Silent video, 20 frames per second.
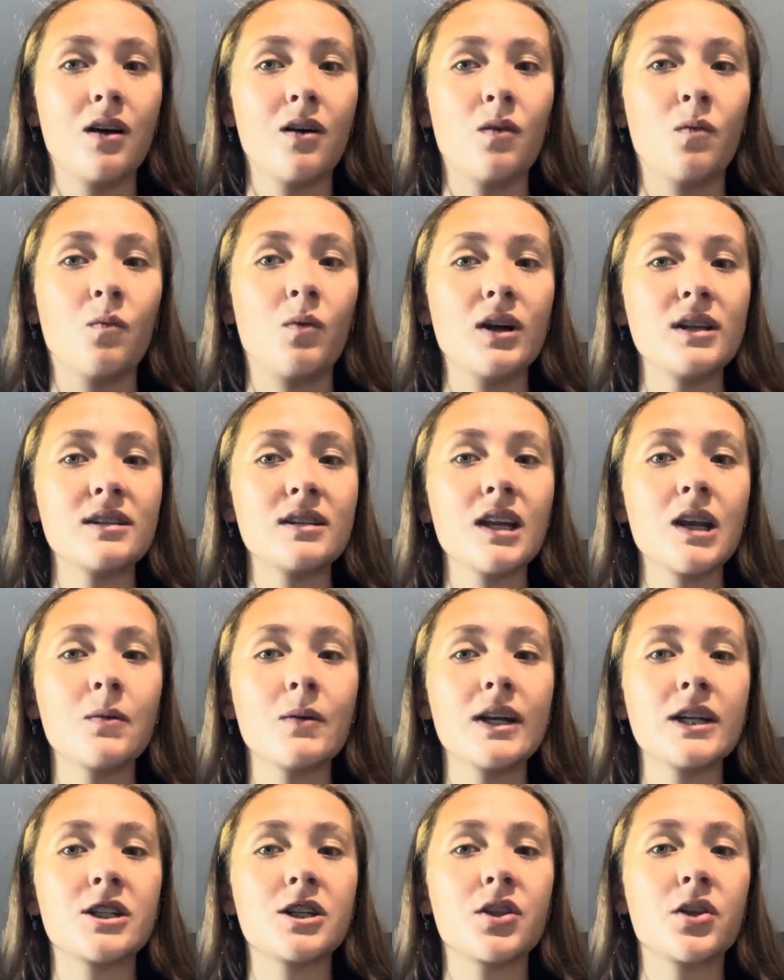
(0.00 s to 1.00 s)
Once they
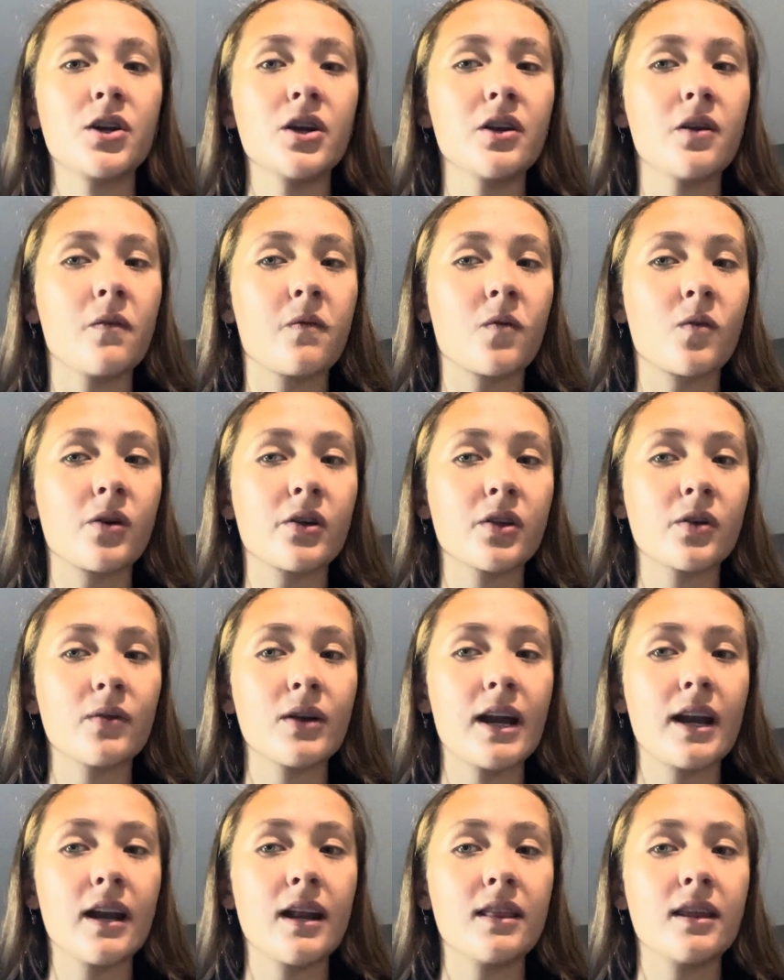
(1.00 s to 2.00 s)
reach 3rd to 4th
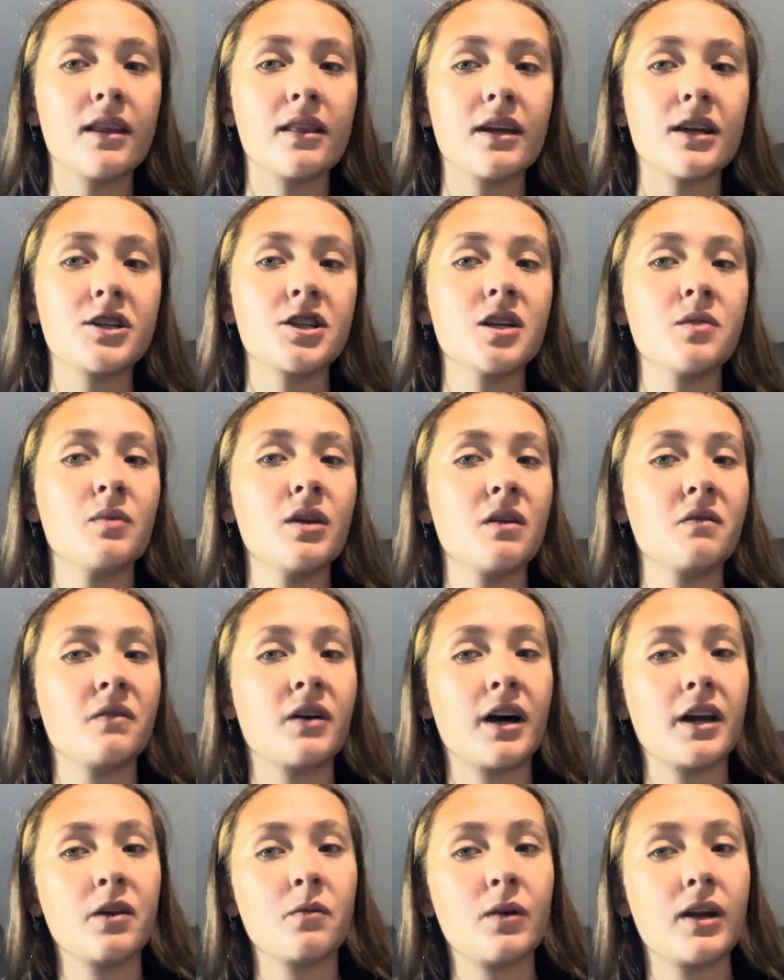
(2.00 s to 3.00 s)
grade, then they should be
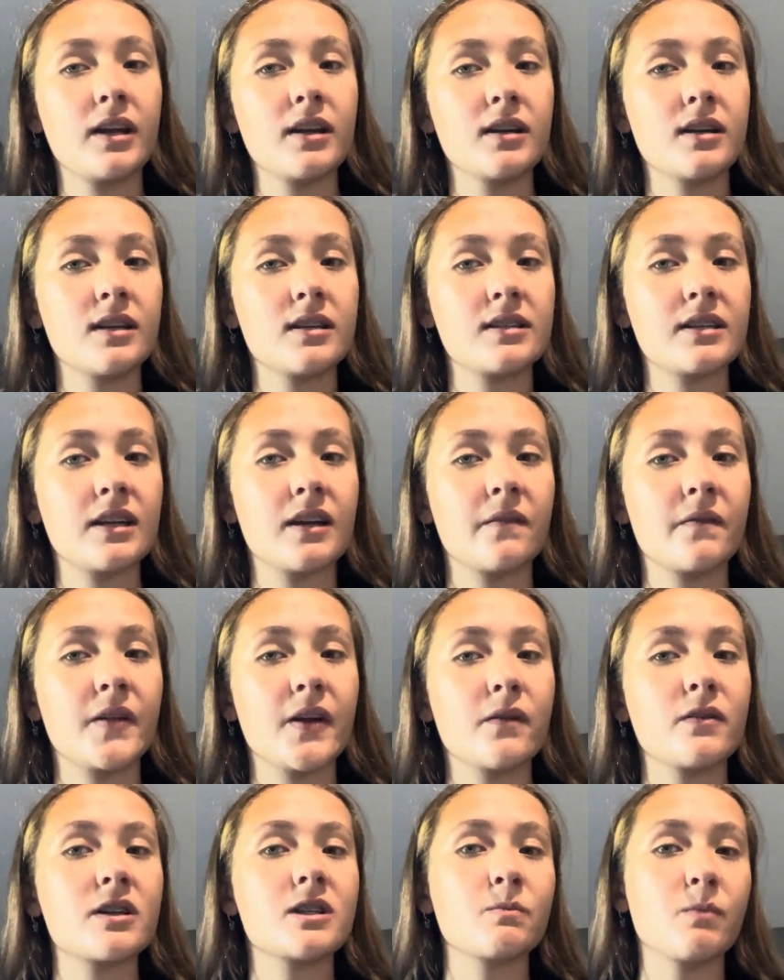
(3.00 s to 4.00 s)
evaluated to see if
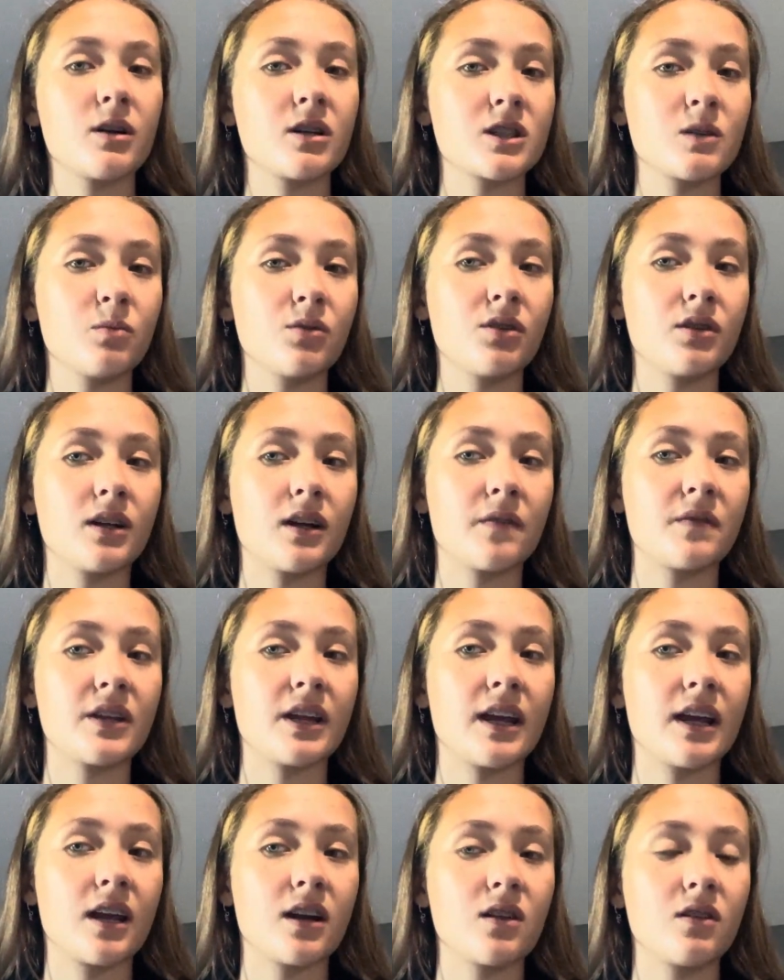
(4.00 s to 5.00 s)
they're responsible enough to
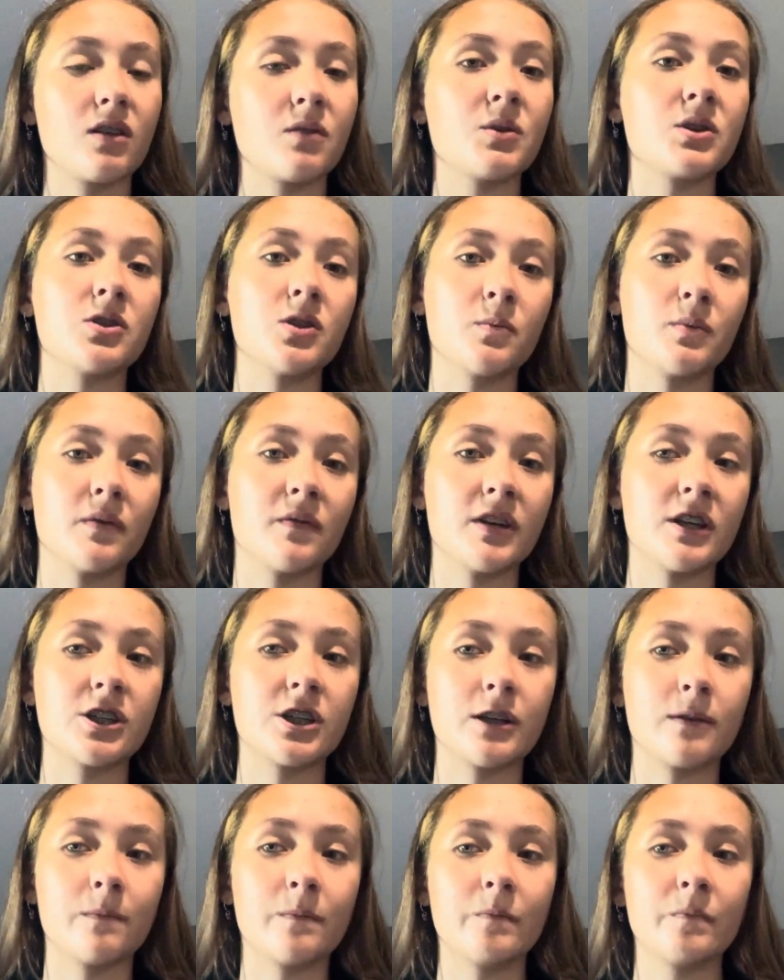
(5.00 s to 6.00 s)
handle it with
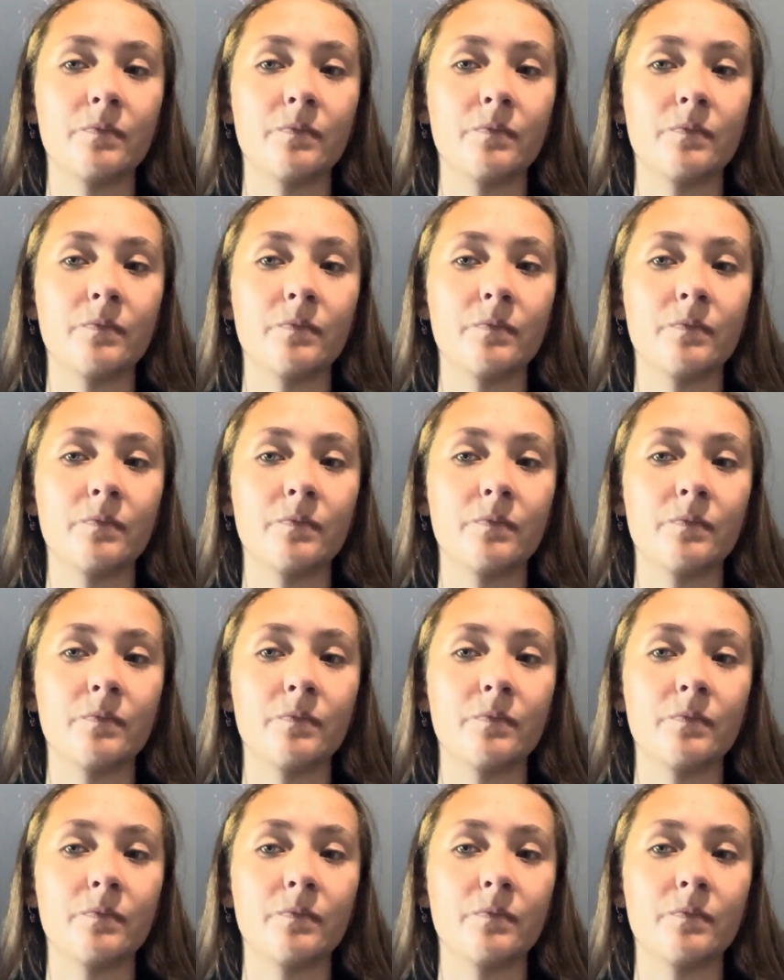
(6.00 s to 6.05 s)
supervision.